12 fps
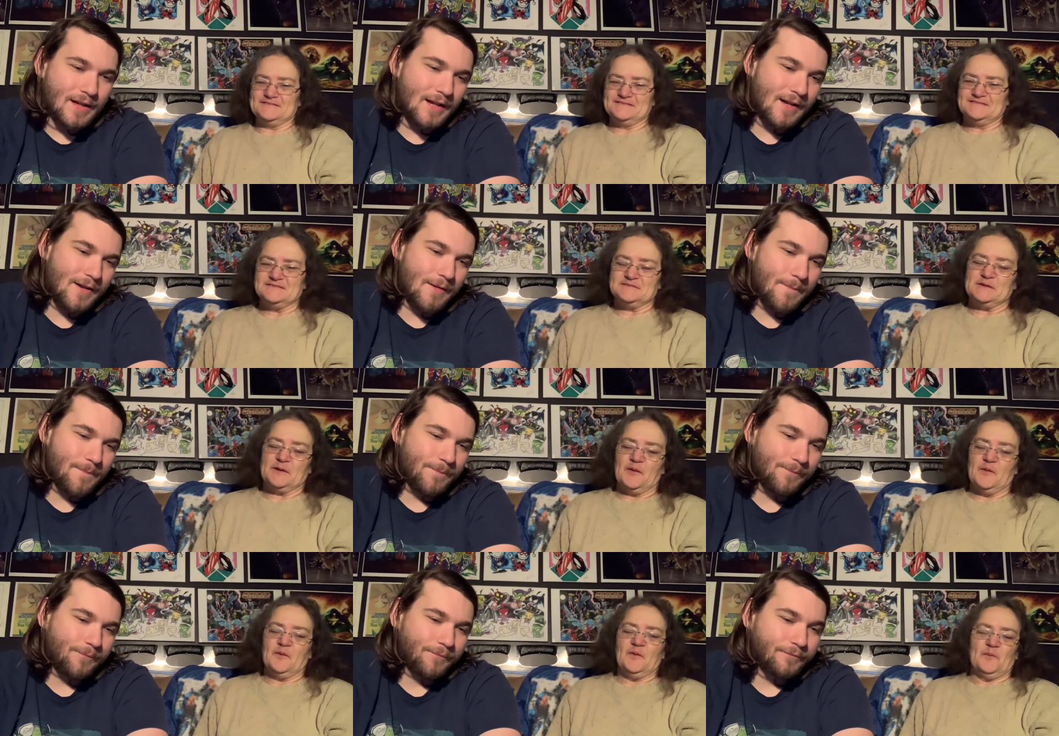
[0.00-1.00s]
Speaker 1: Um,
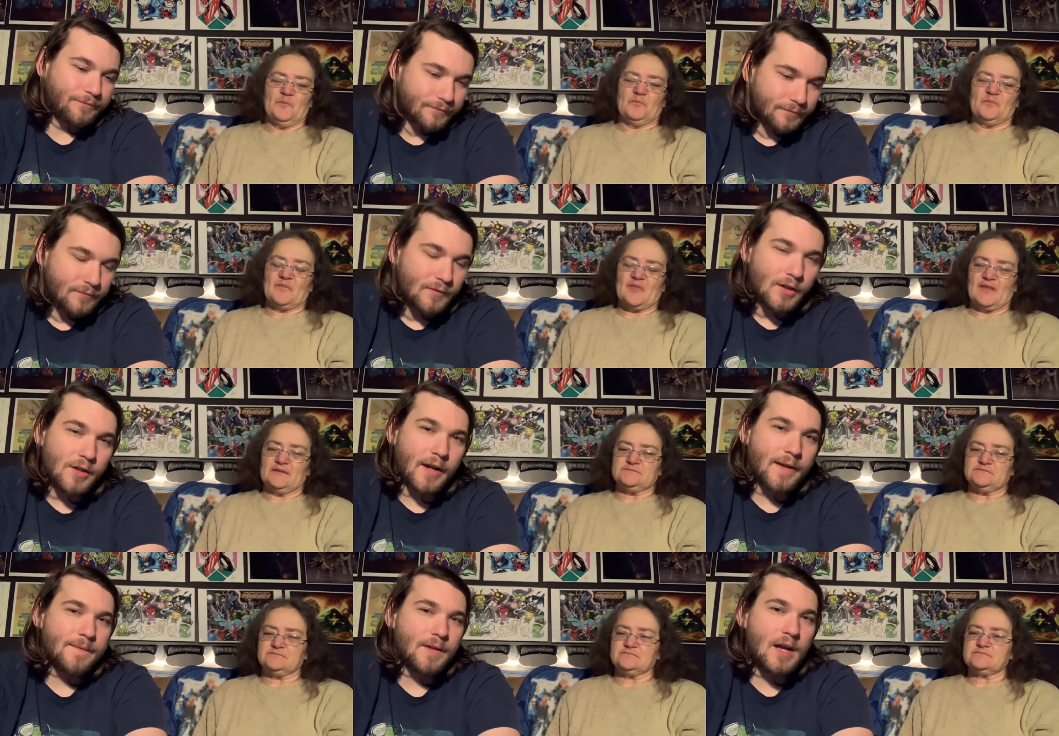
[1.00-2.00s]
okay.
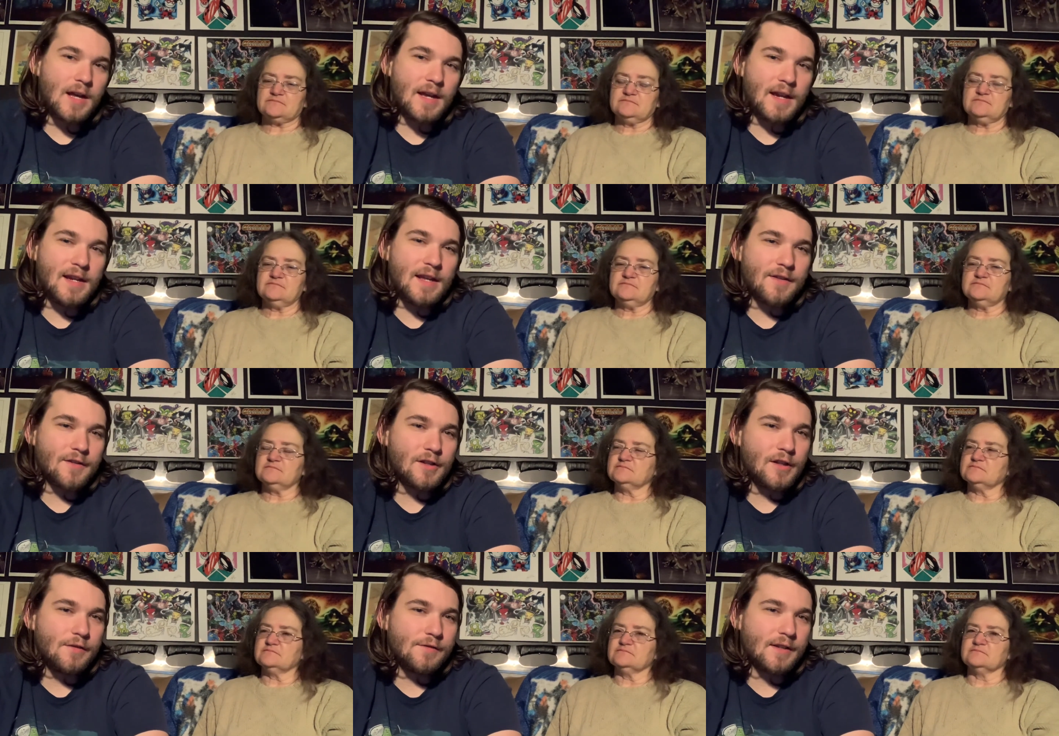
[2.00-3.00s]
Uh, any other
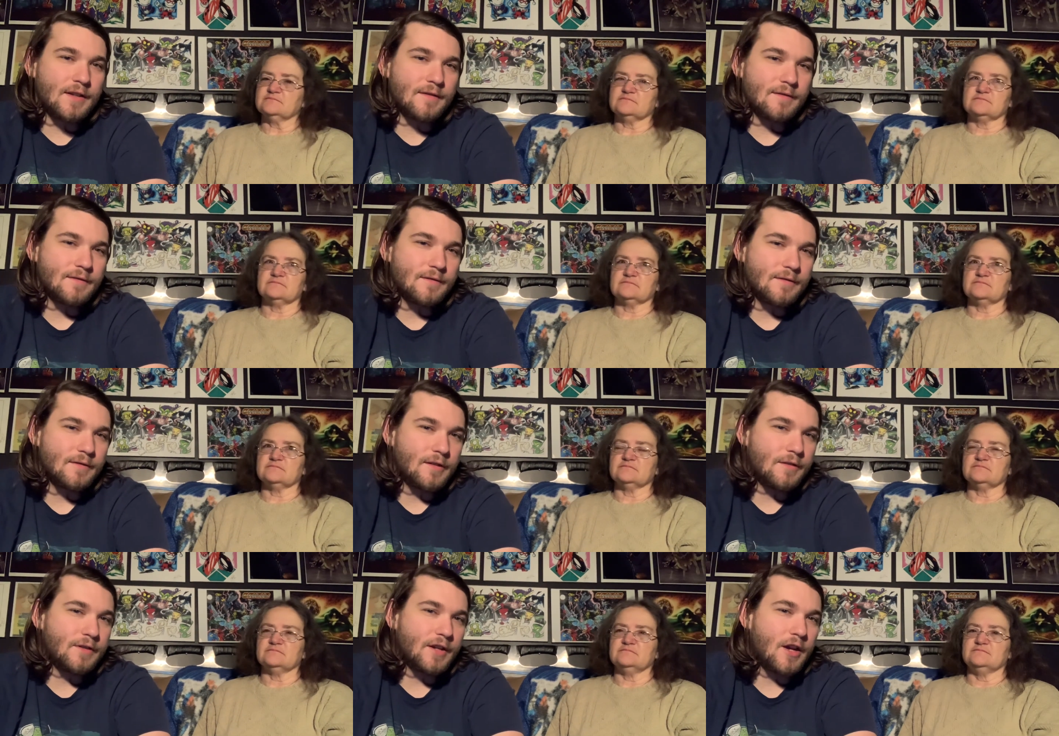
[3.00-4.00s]
closing
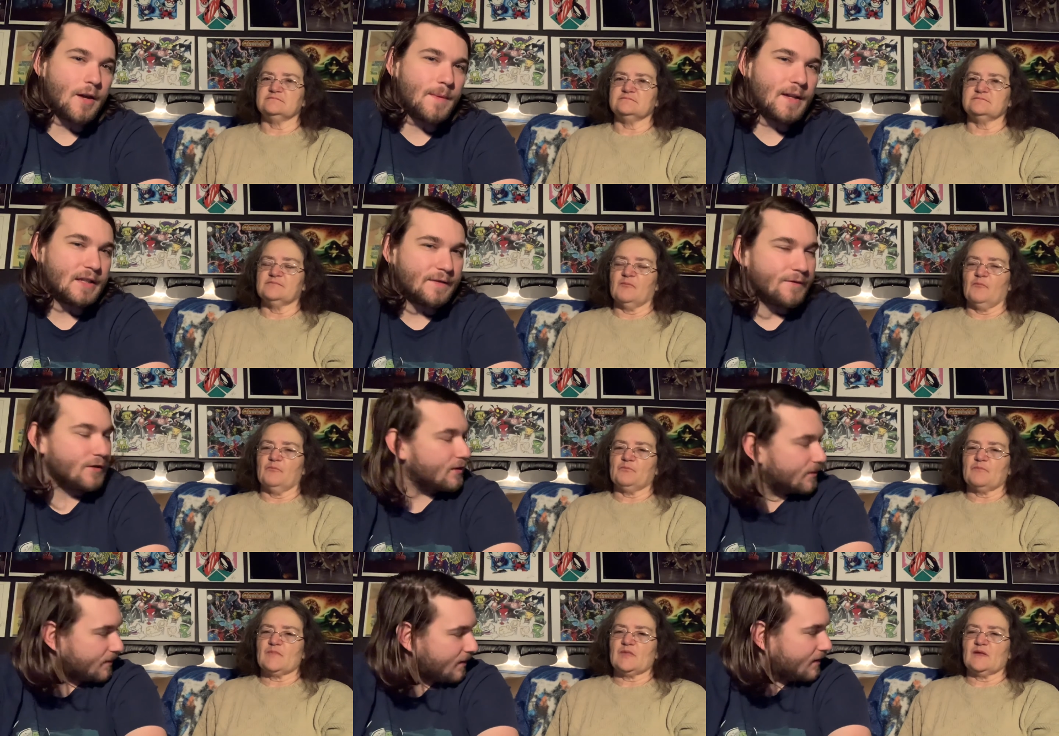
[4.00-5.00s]
closing comments
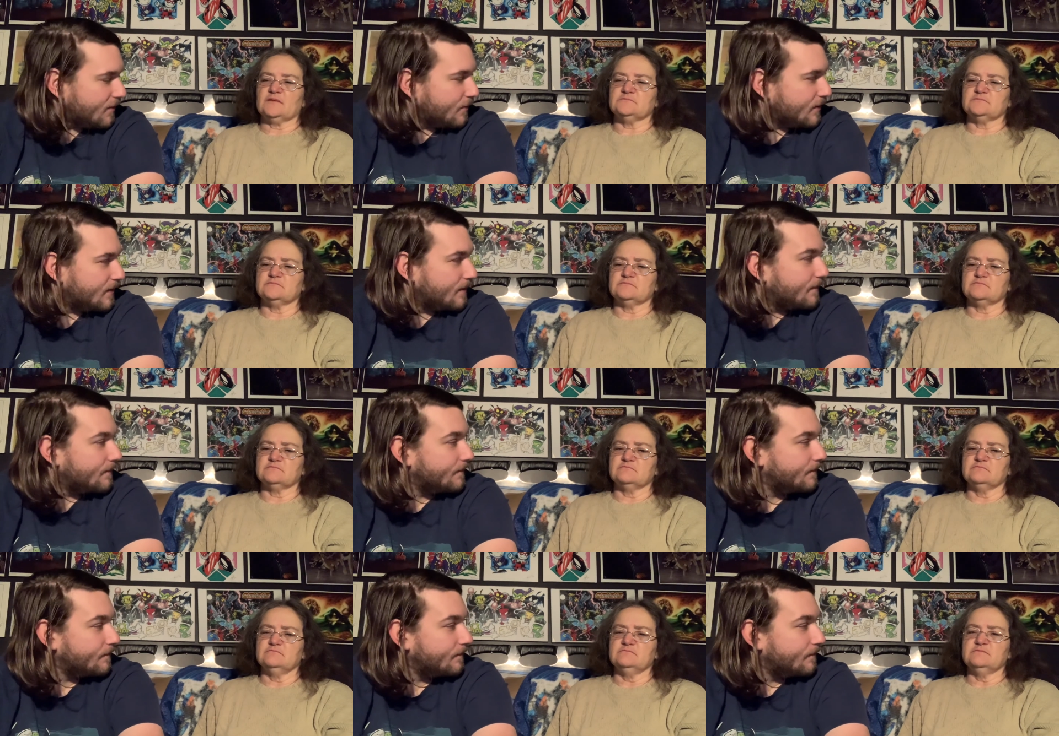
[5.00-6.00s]
for this one?
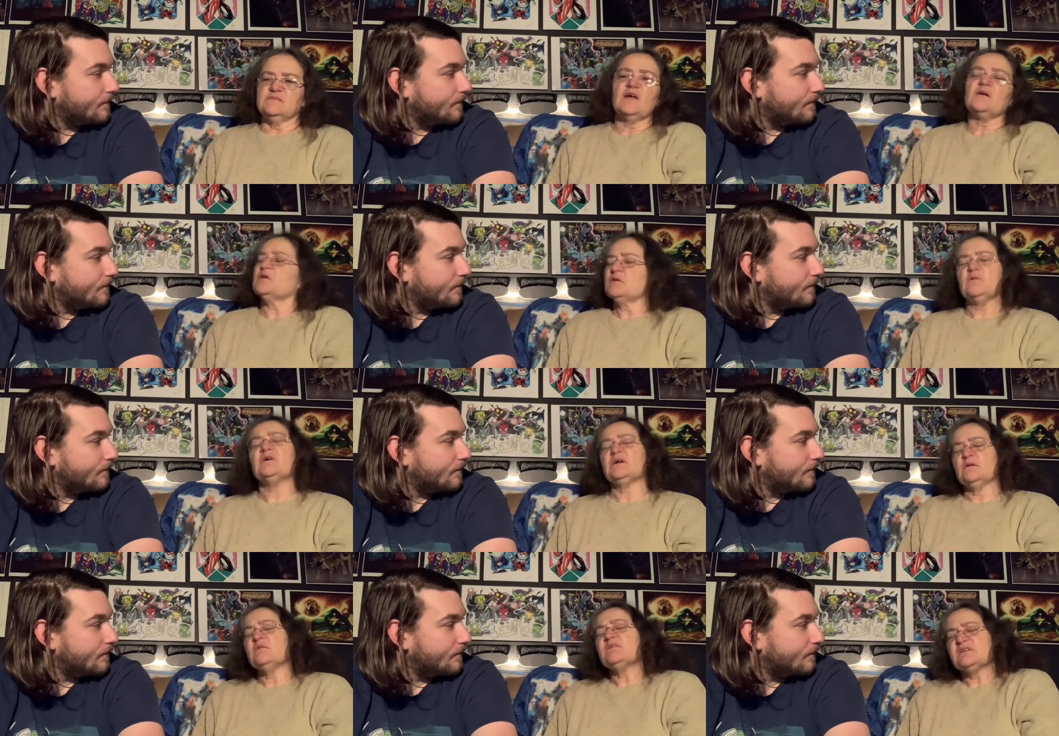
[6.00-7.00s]
Speaker 2: No, it,
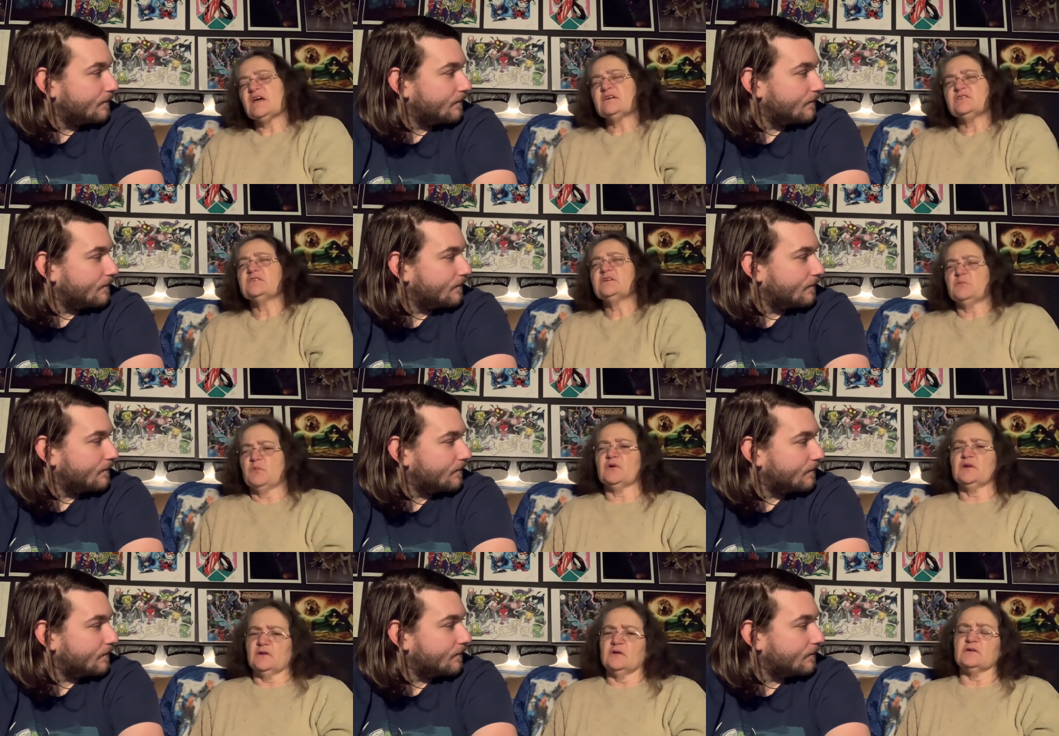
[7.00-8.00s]
it was actually
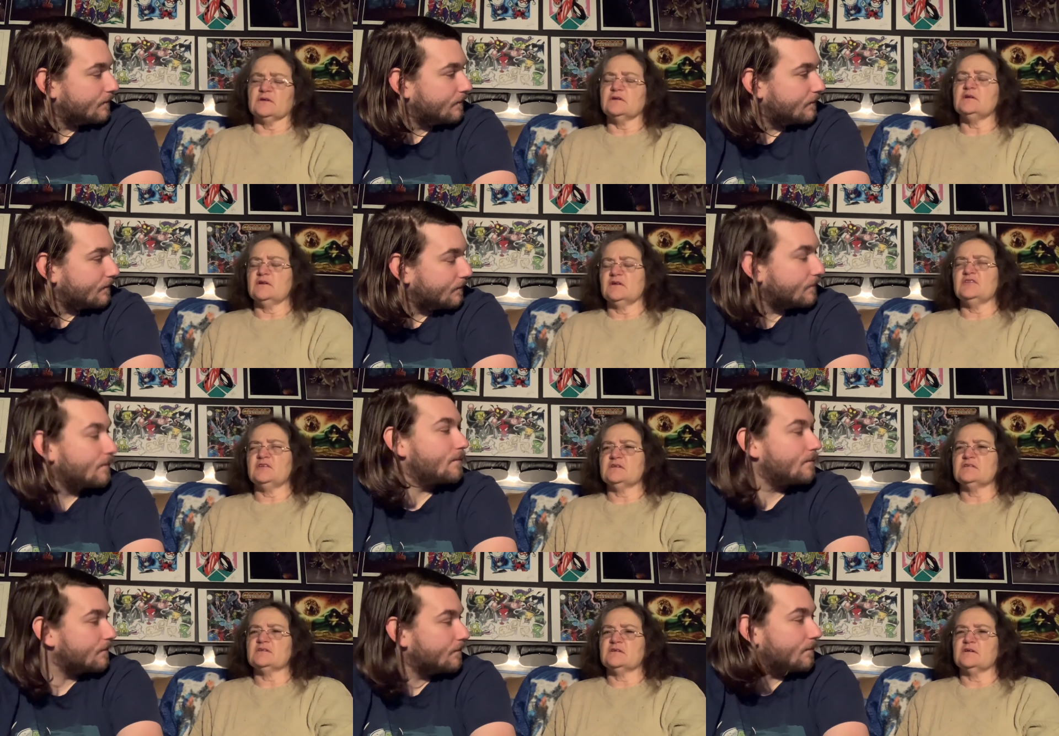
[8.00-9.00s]
pretty good. It
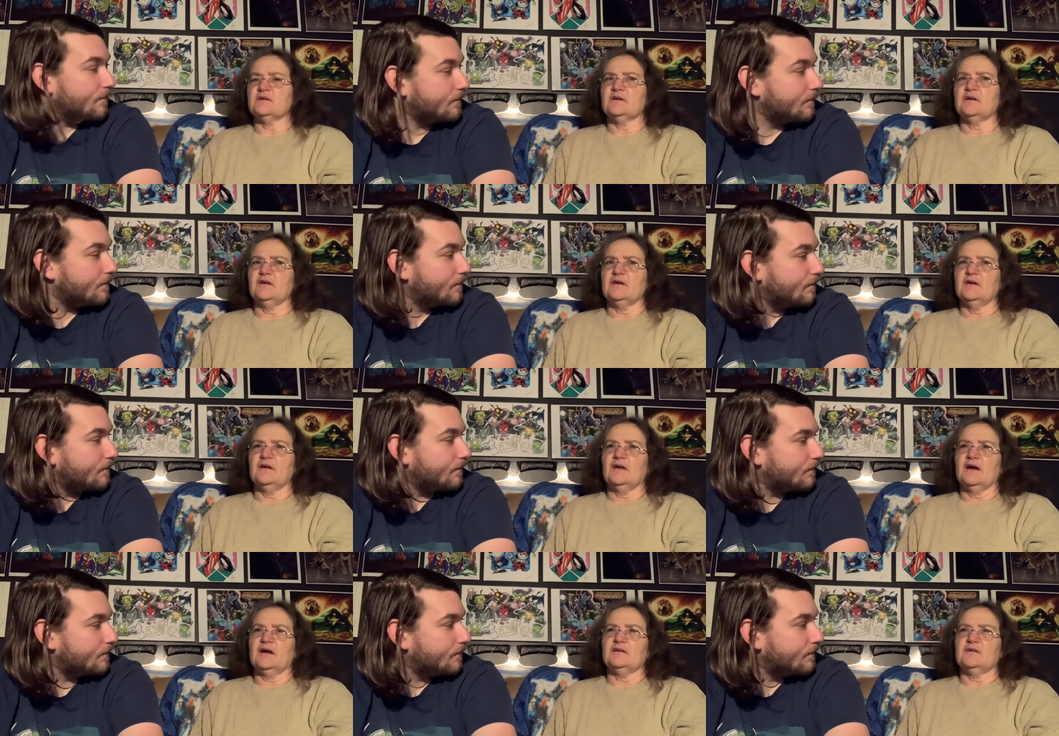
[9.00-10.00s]
just,
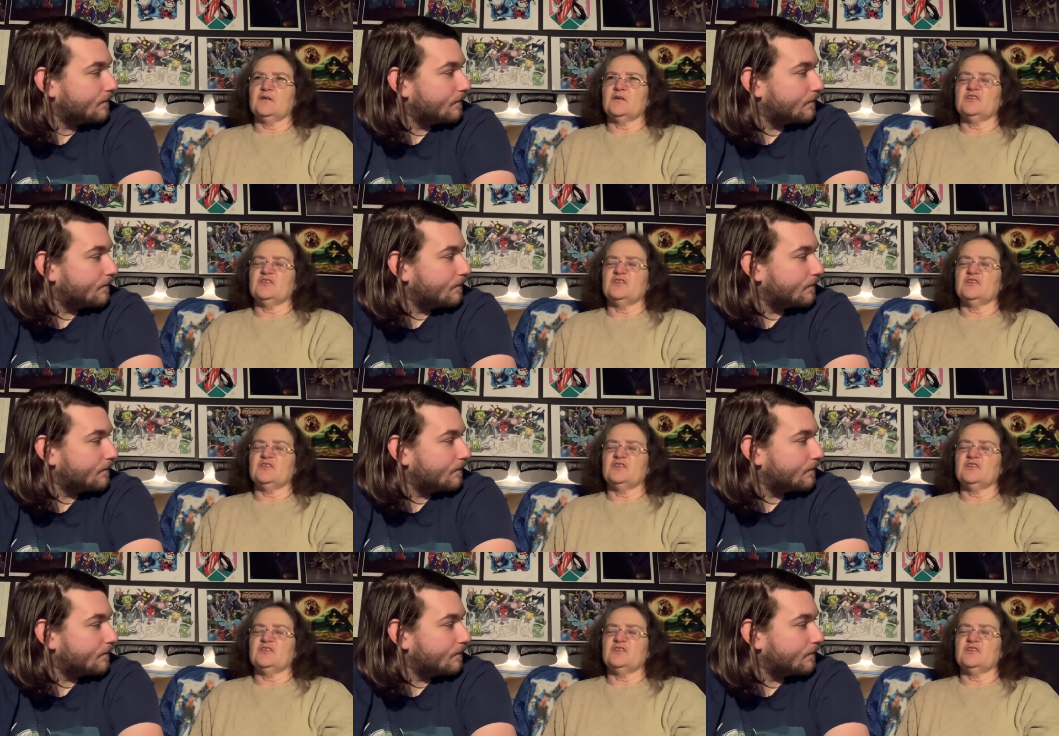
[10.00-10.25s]
I don't know,